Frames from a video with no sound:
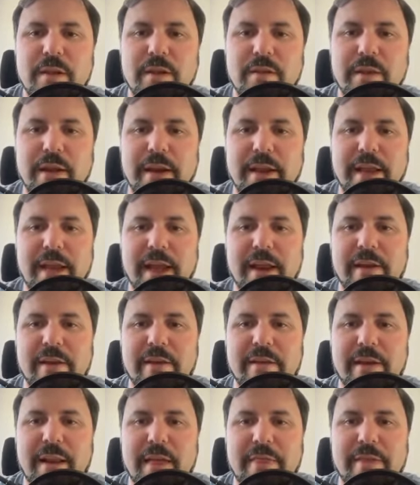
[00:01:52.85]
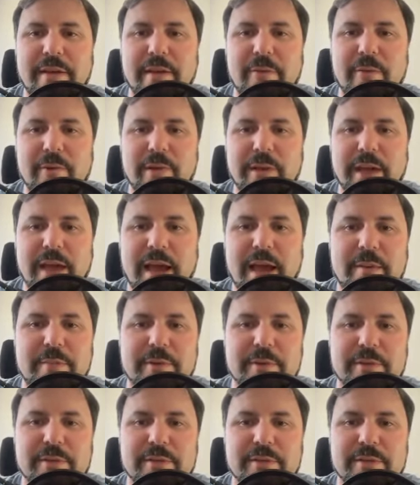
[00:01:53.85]
that again, nothing really
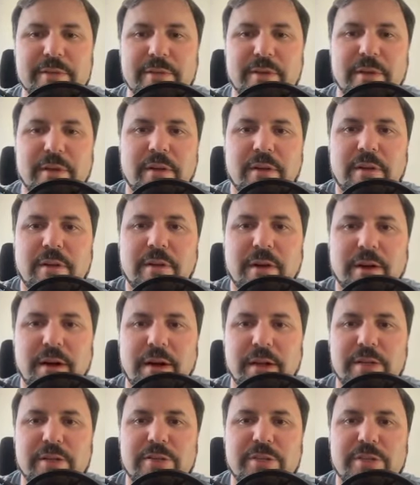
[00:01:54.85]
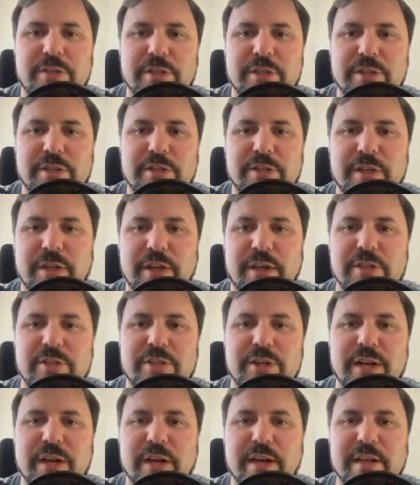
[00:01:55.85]
happens. Uh, she's uh,
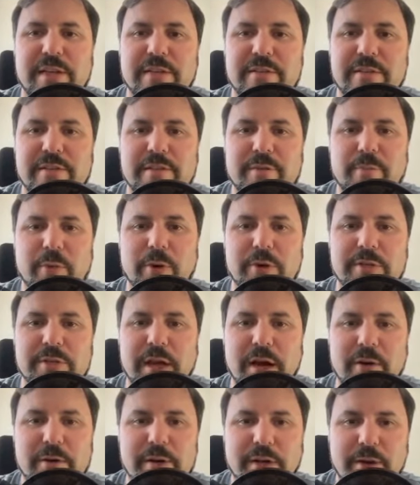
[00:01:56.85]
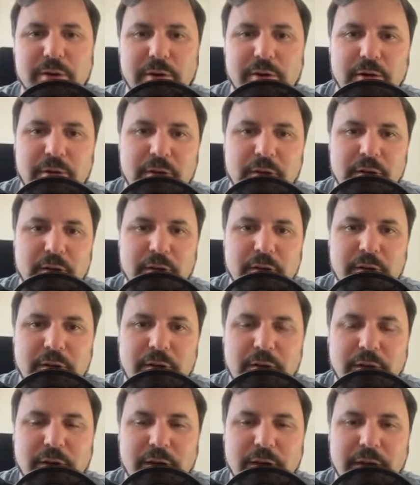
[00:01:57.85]
she kind of spurgs out here
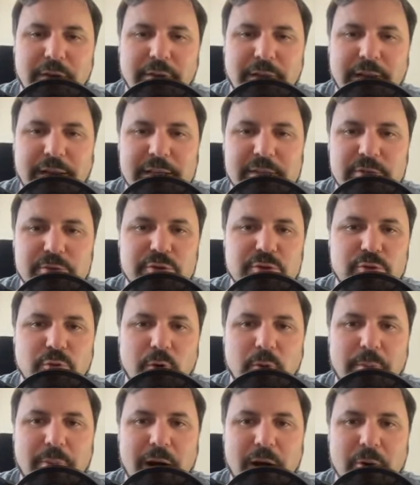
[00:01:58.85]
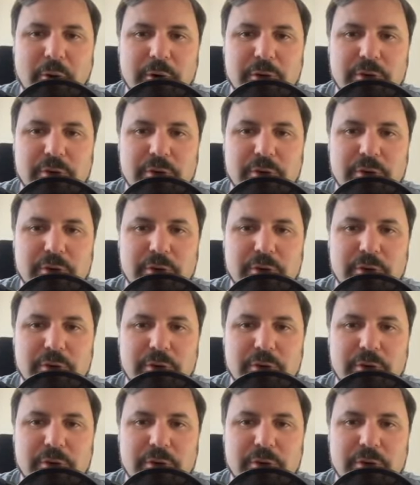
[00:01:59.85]
uh, and then gets her storm power